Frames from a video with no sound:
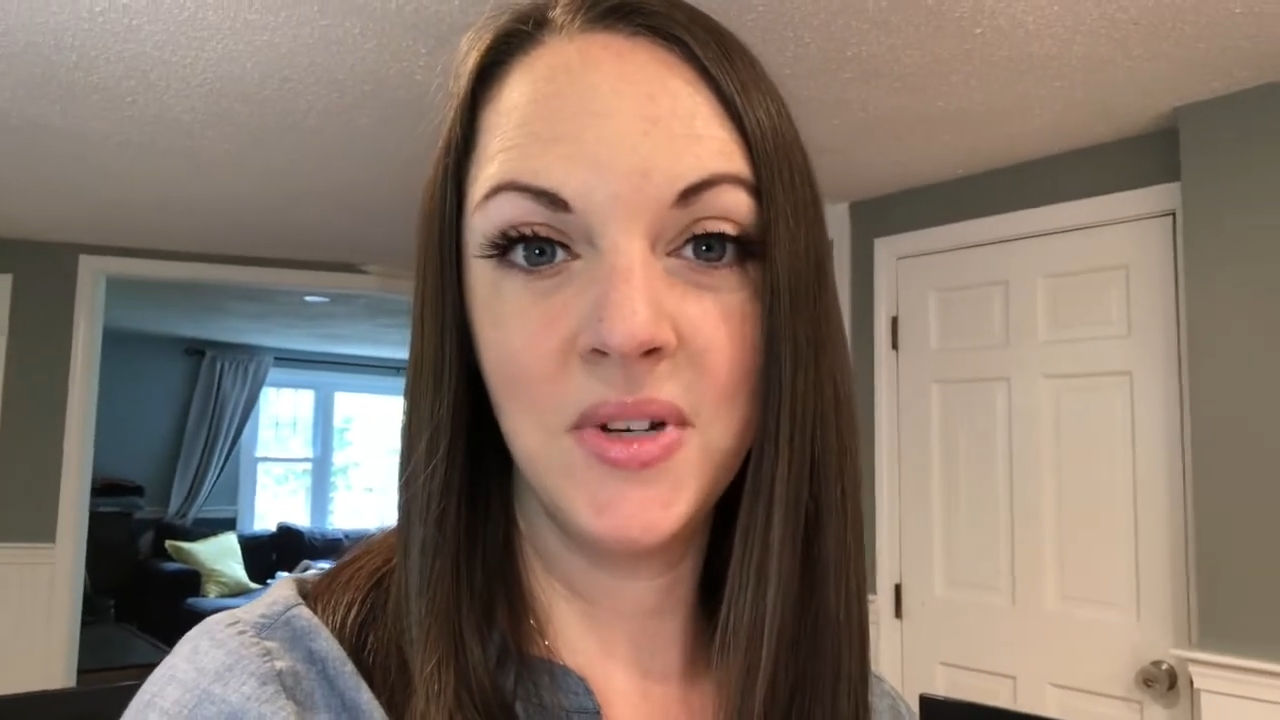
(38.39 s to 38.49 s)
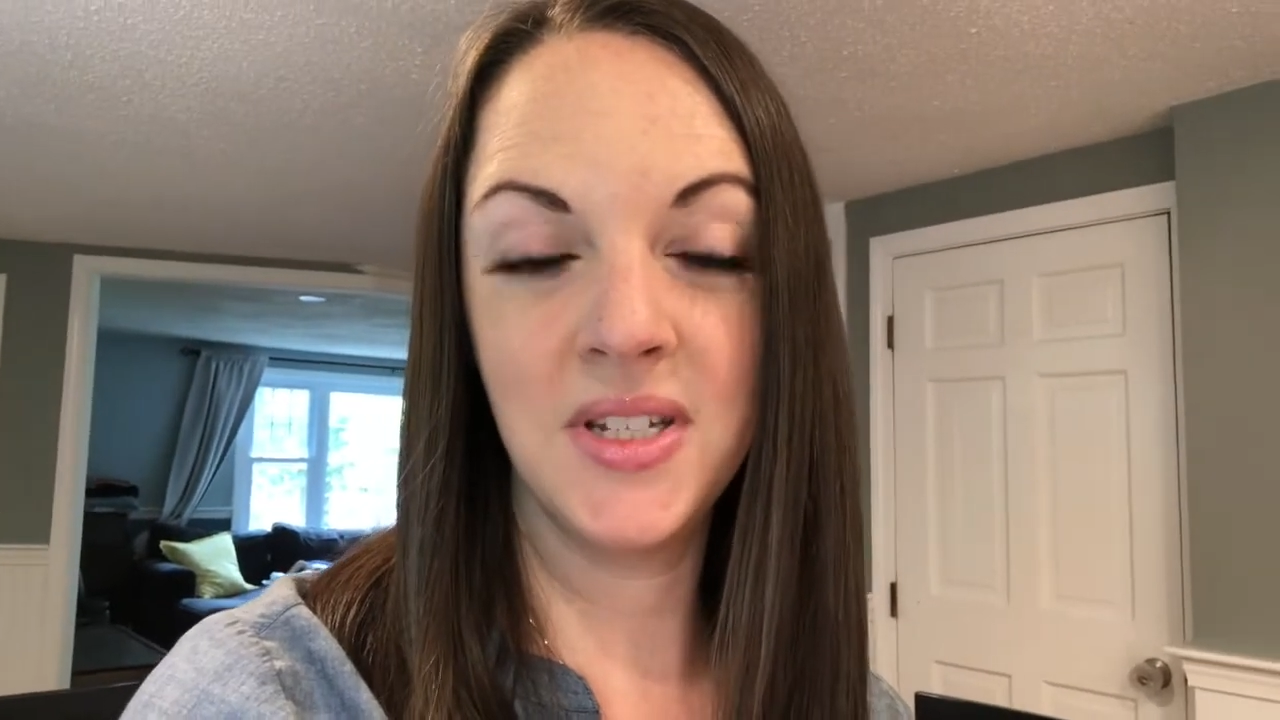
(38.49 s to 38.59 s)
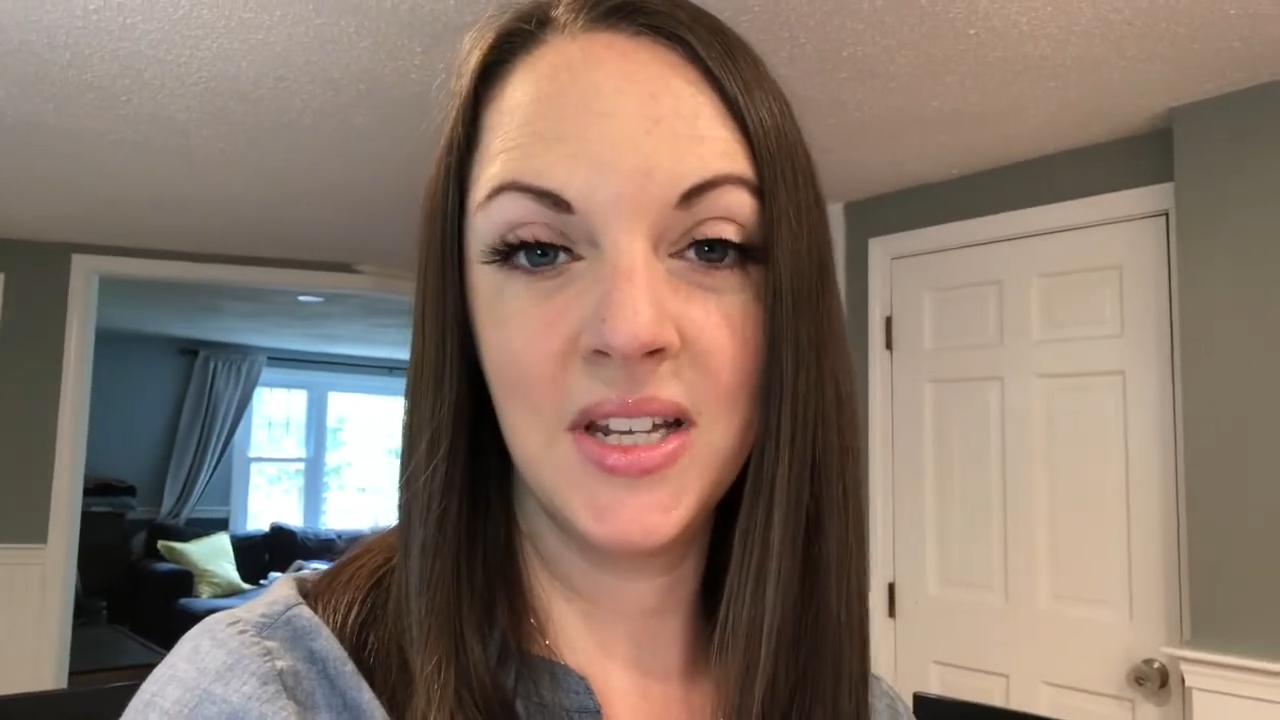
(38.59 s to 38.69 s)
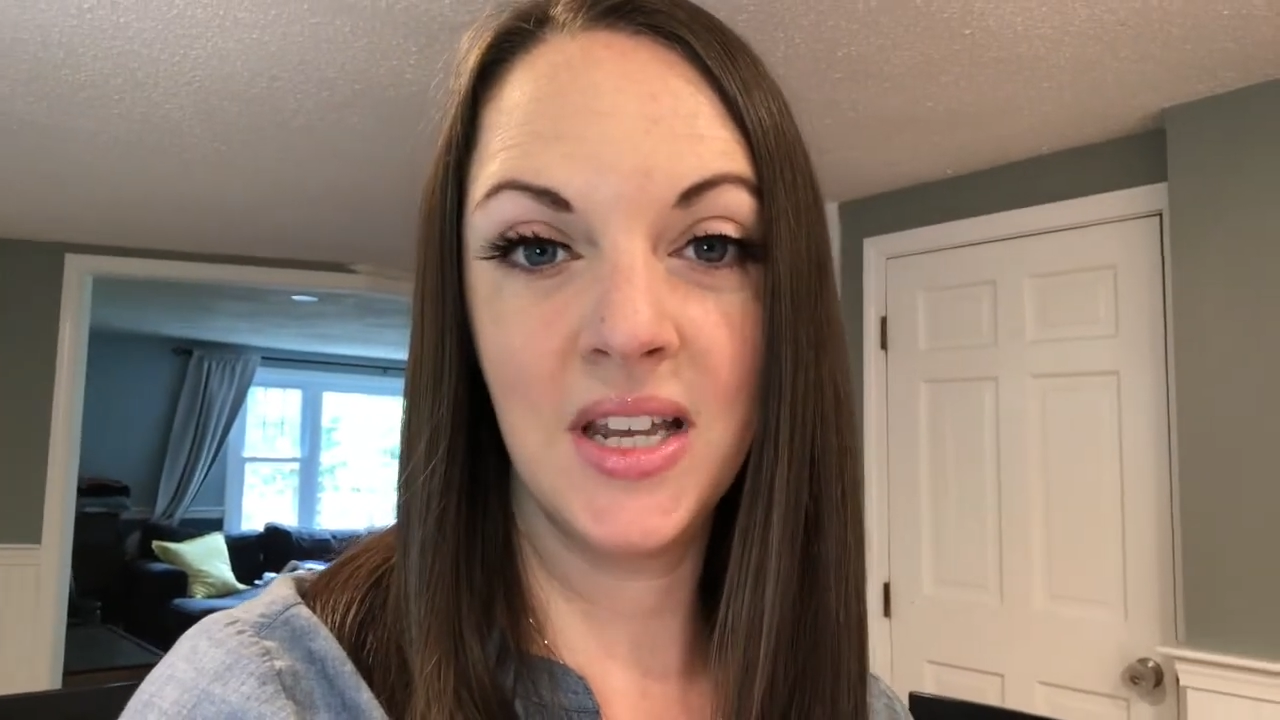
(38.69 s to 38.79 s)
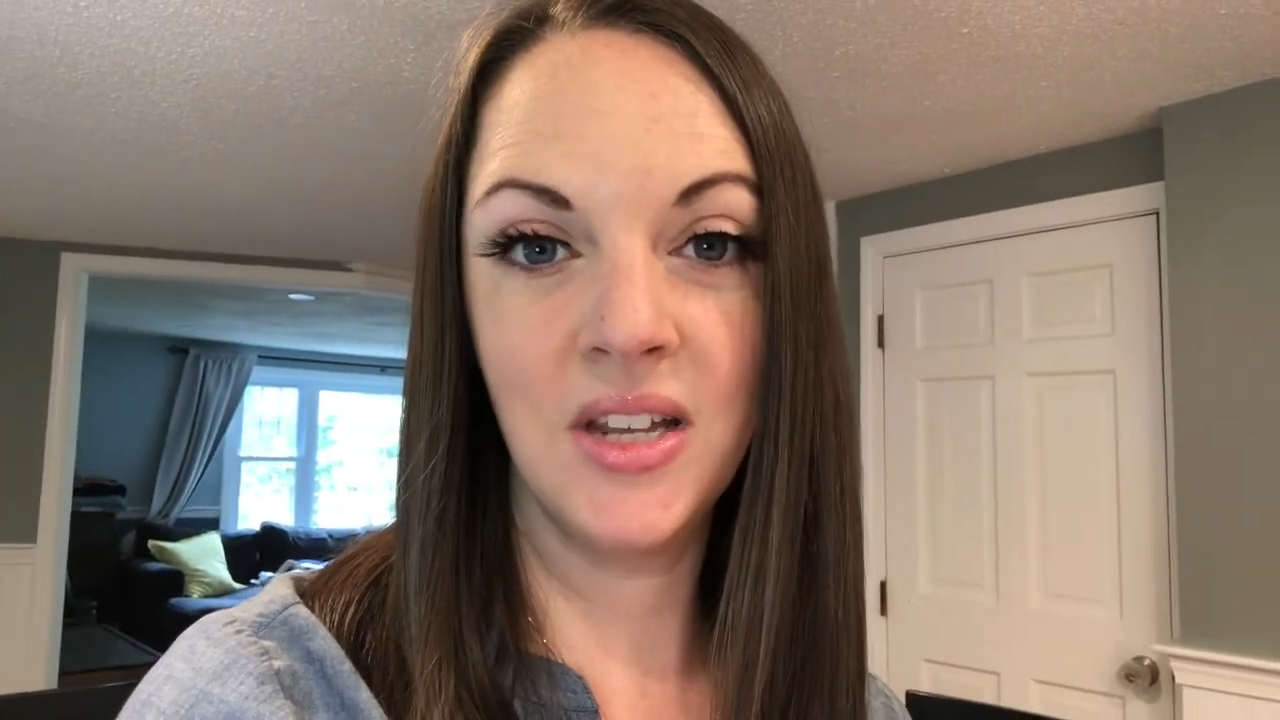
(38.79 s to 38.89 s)

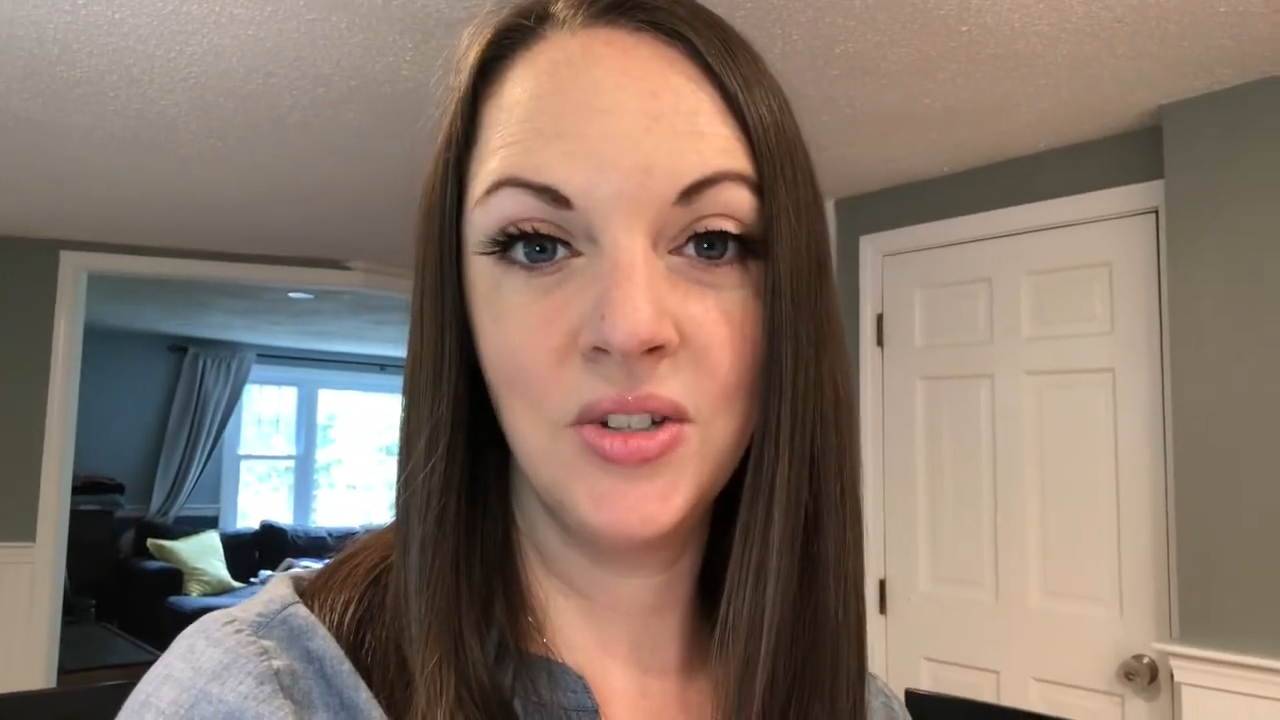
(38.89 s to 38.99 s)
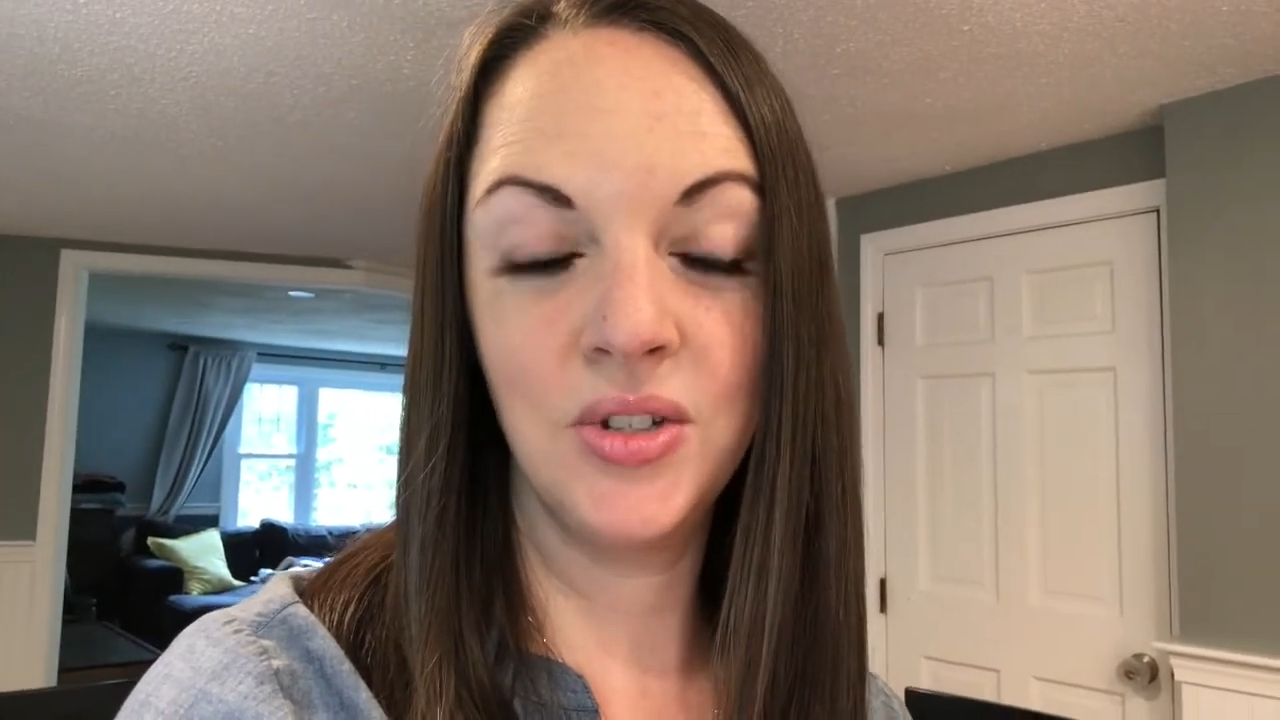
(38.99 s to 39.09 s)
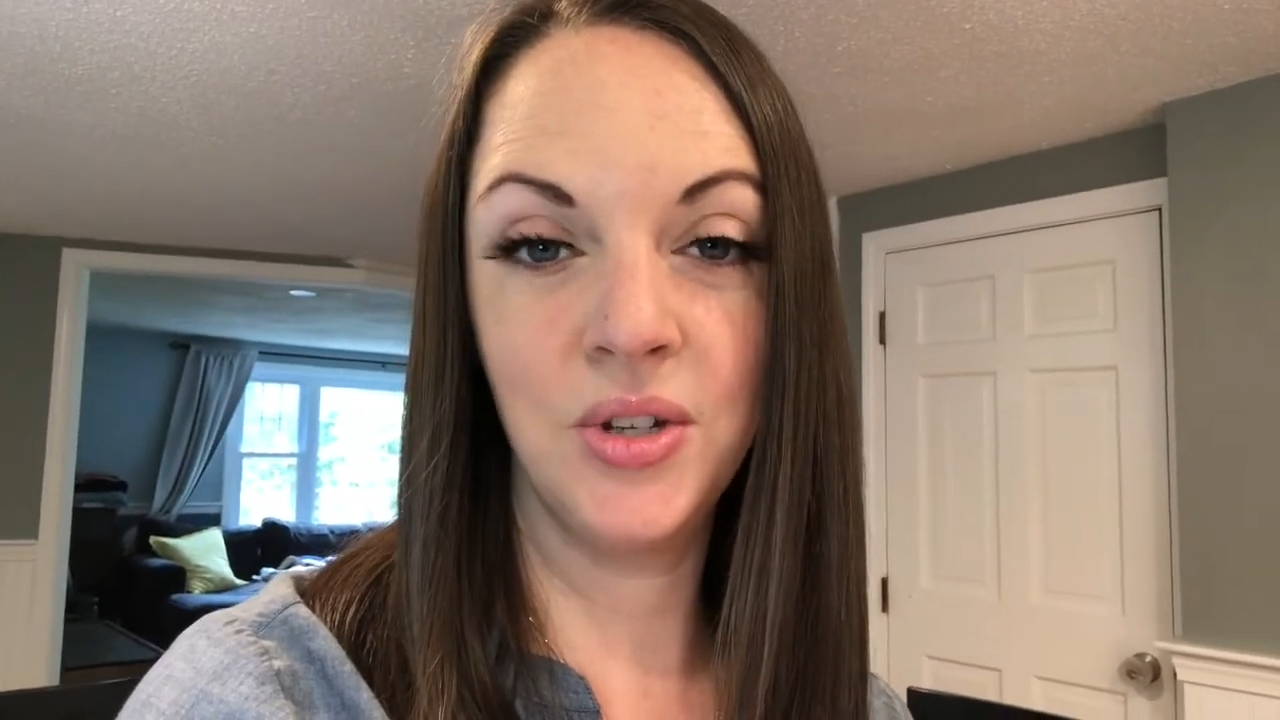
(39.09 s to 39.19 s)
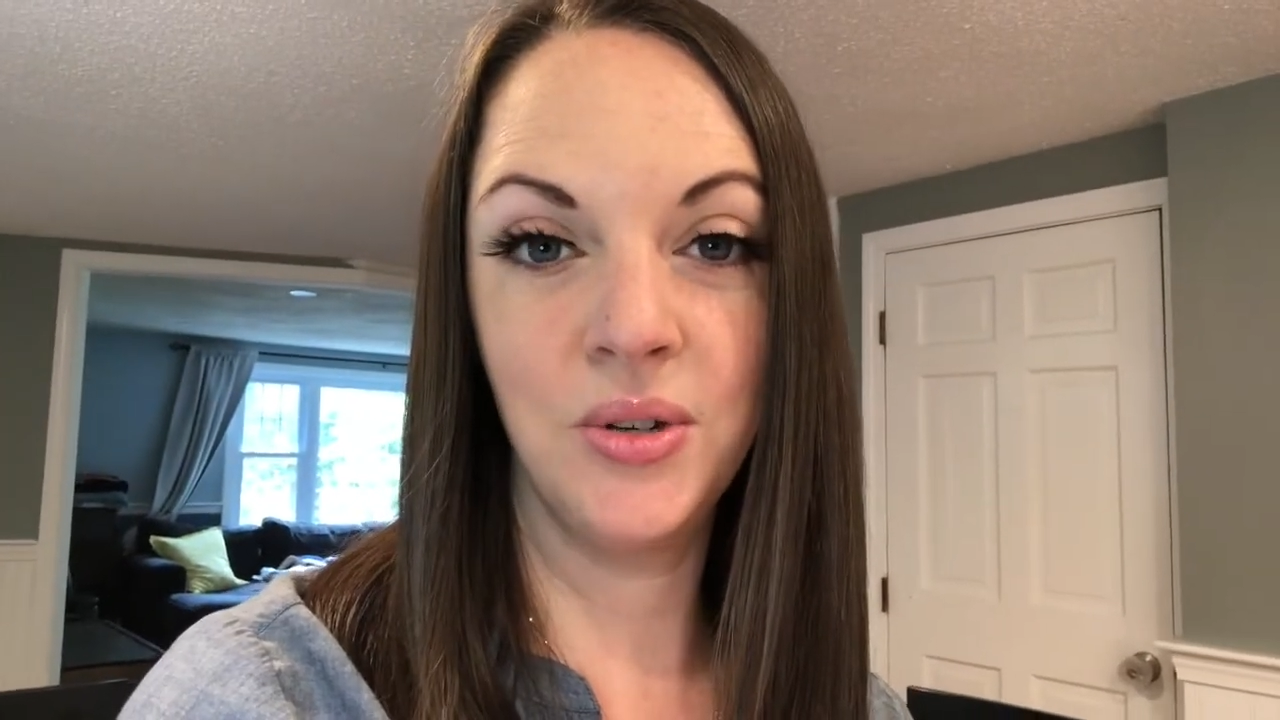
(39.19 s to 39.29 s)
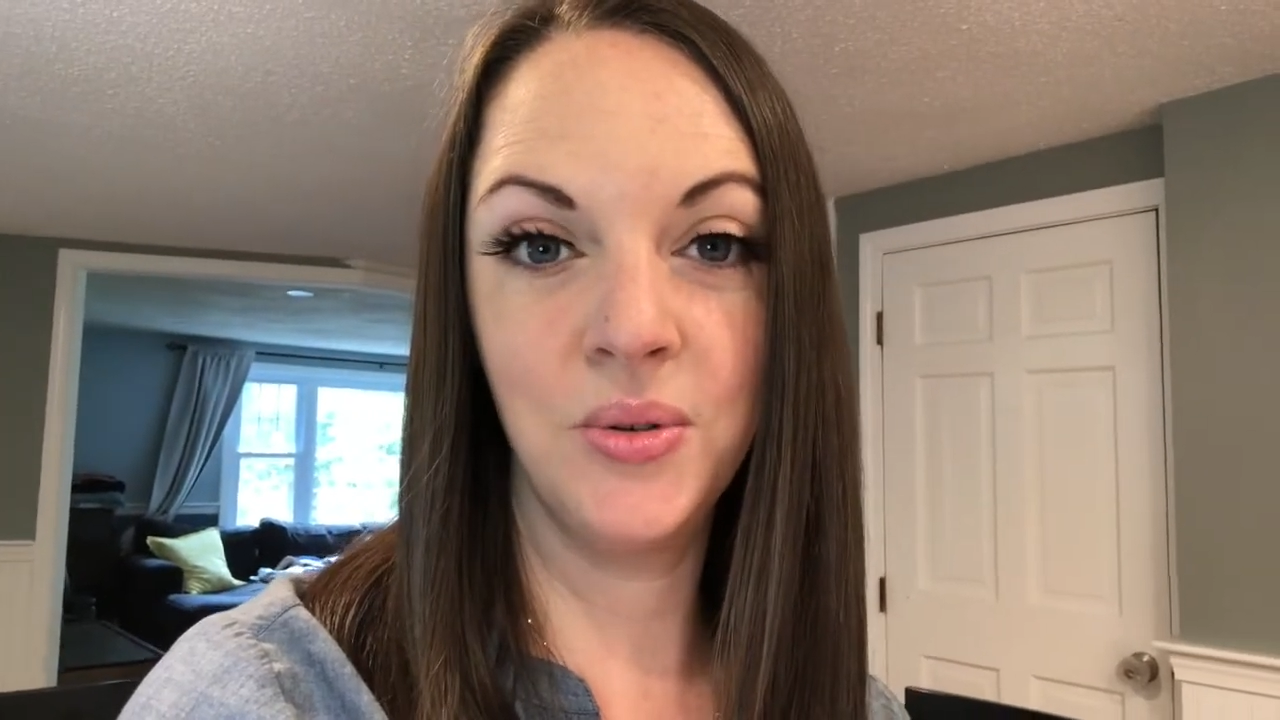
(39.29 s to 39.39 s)
sticking
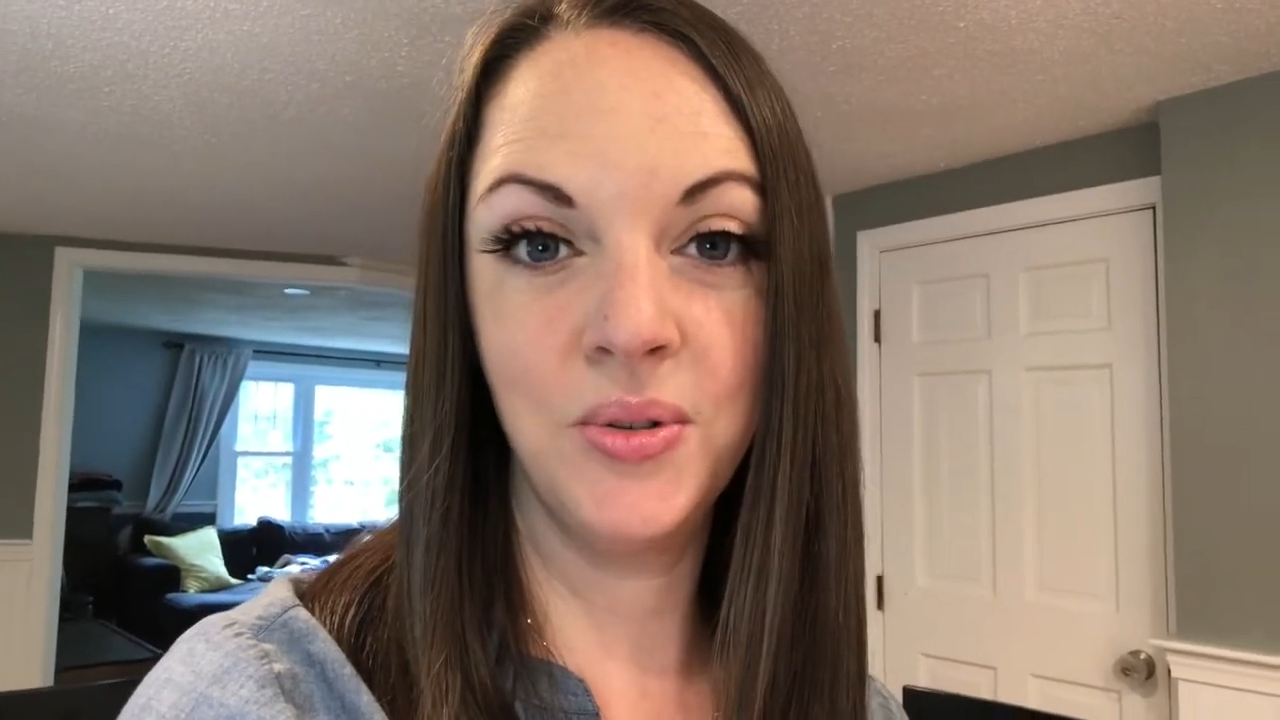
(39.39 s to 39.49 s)
to